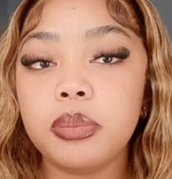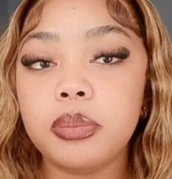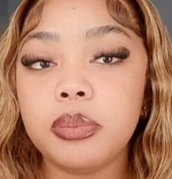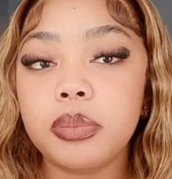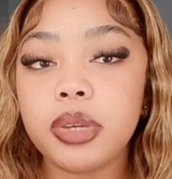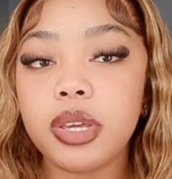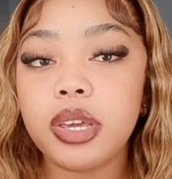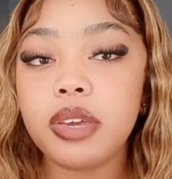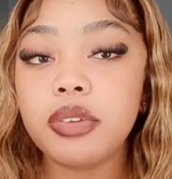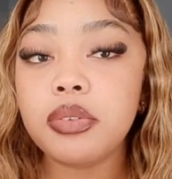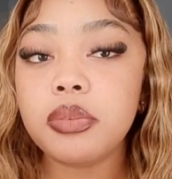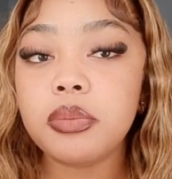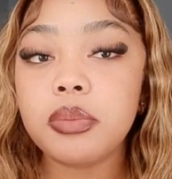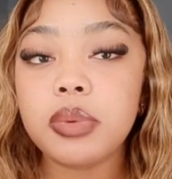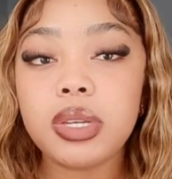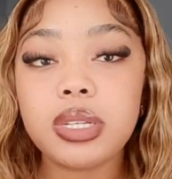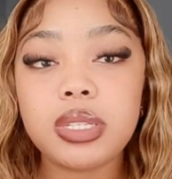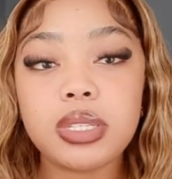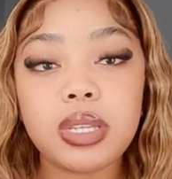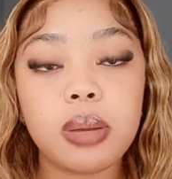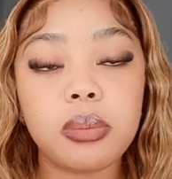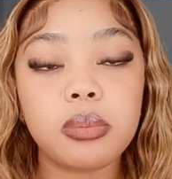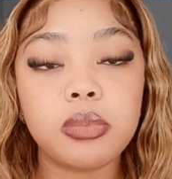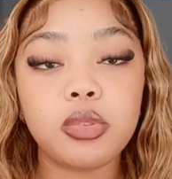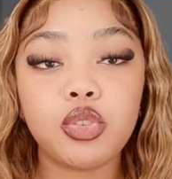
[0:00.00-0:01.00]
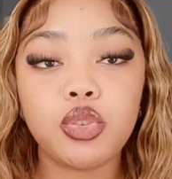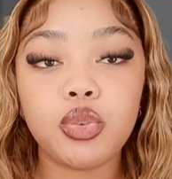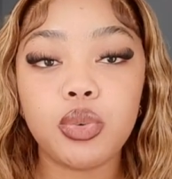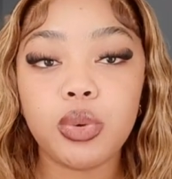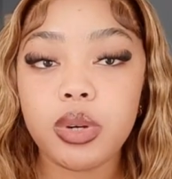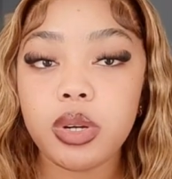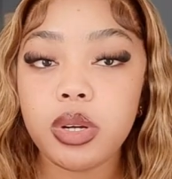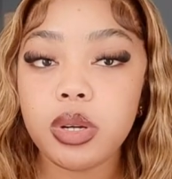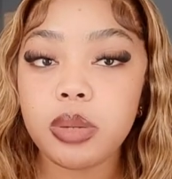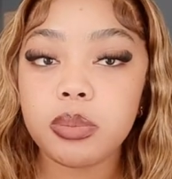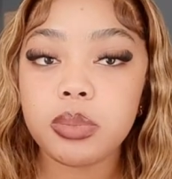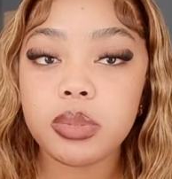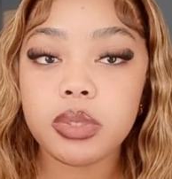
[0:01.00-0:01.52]
giving me some
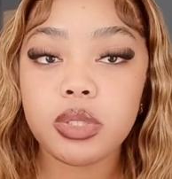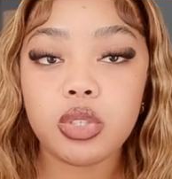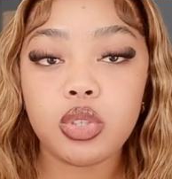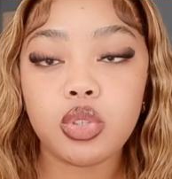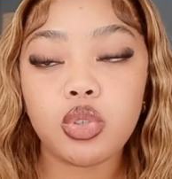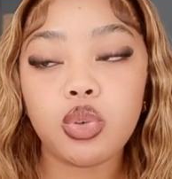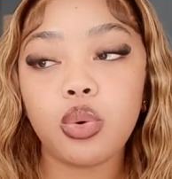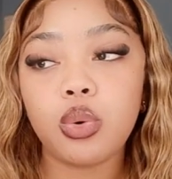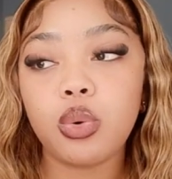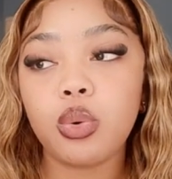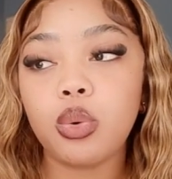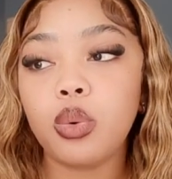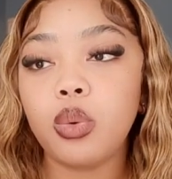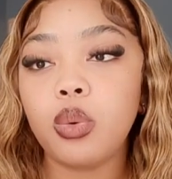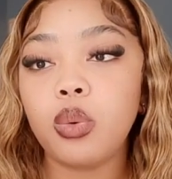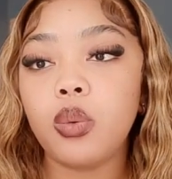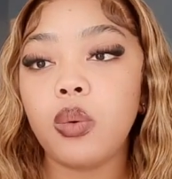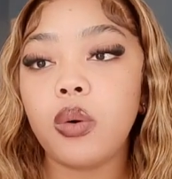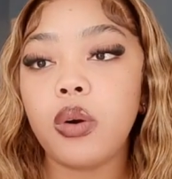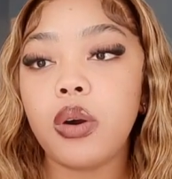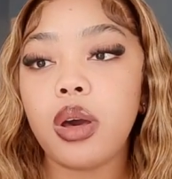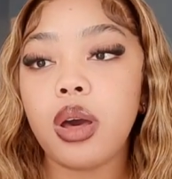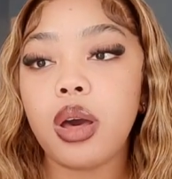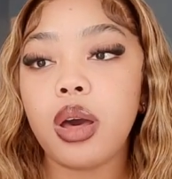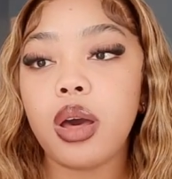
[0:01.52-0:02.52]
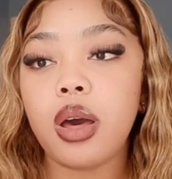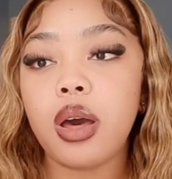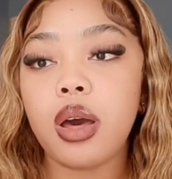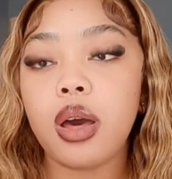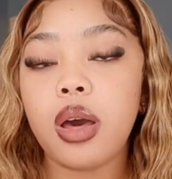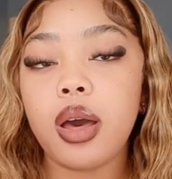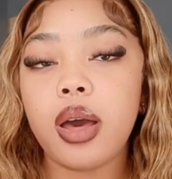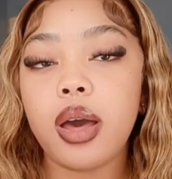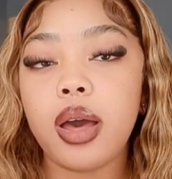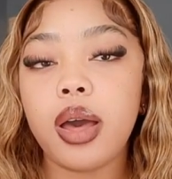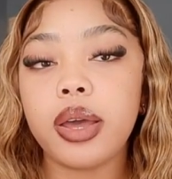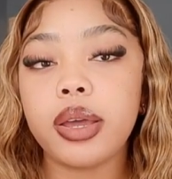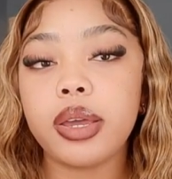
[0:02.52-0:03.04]
drips so
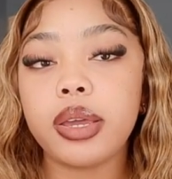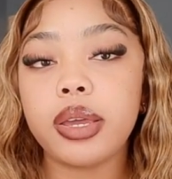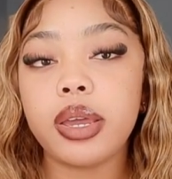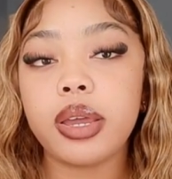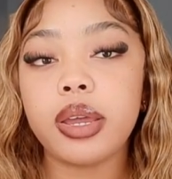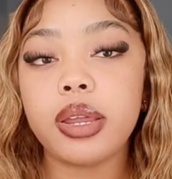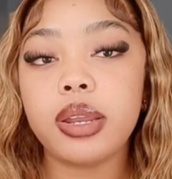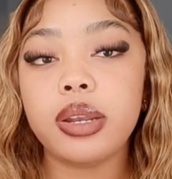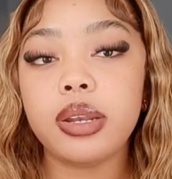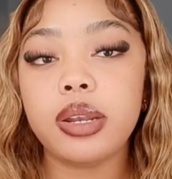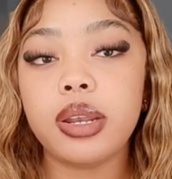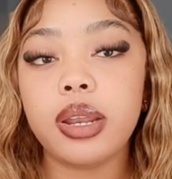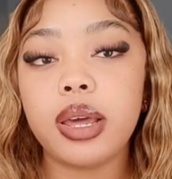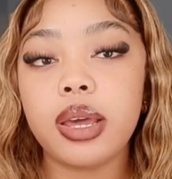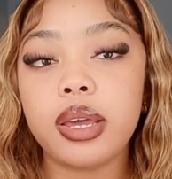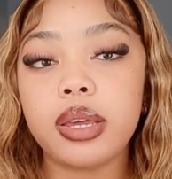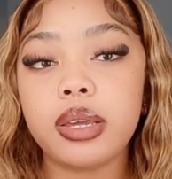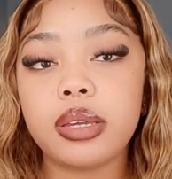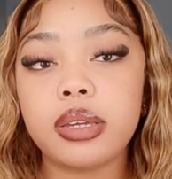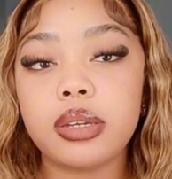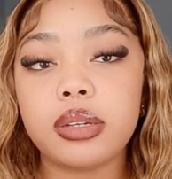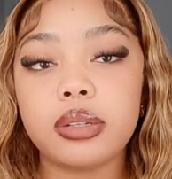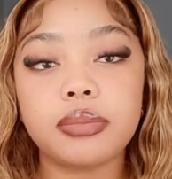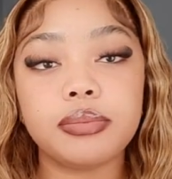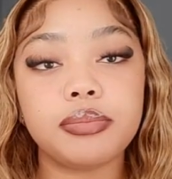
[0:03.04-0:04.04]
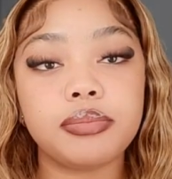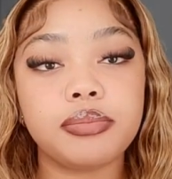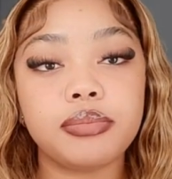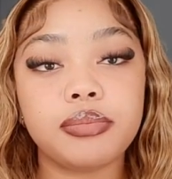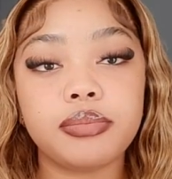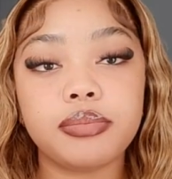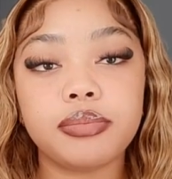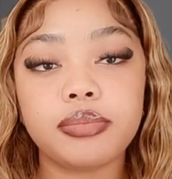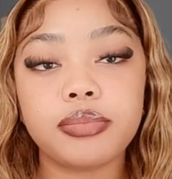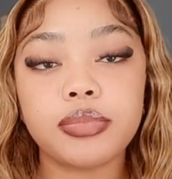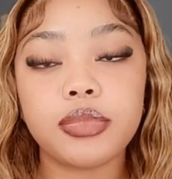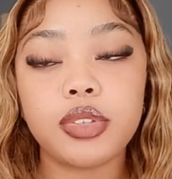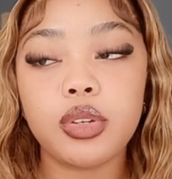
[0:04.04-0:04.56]
I can, like,
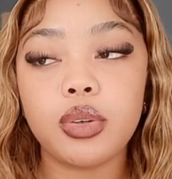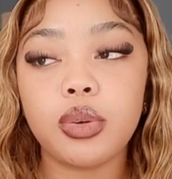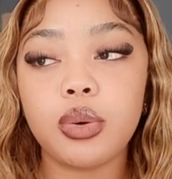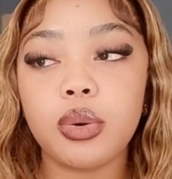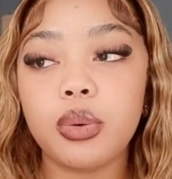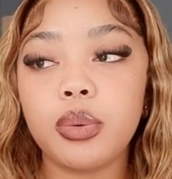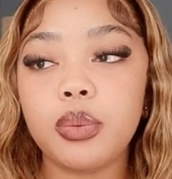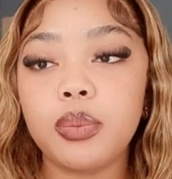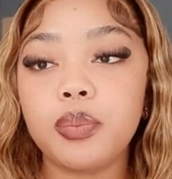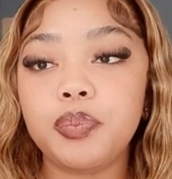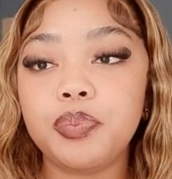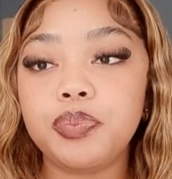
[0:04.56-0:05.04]
you know,